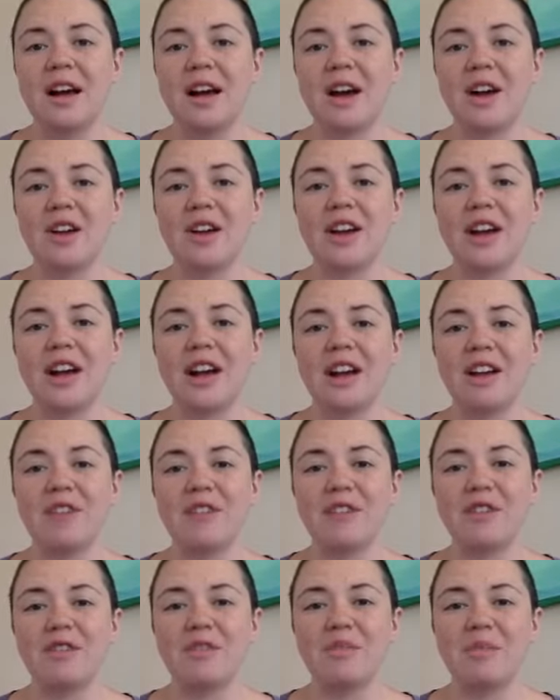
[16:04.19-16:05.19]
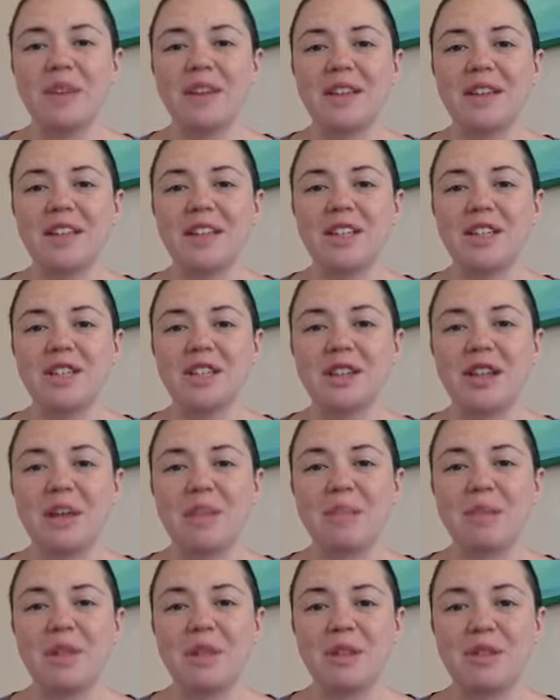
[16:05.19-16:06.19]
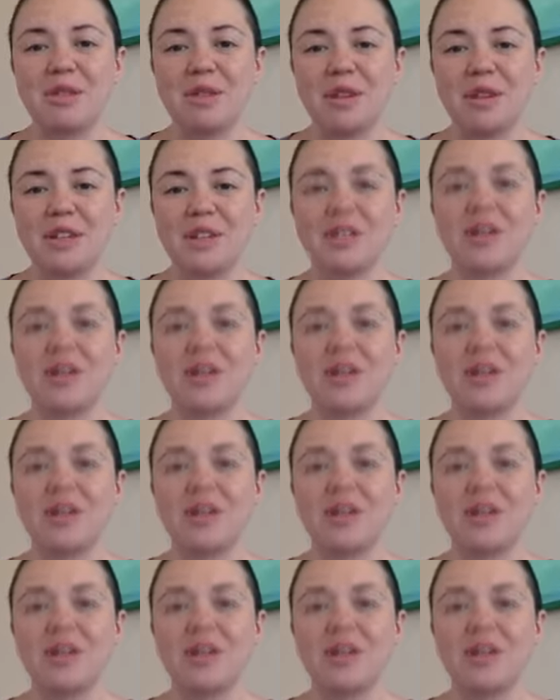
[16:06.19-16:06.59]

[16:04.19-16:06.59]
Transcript: archive of meditation MP3s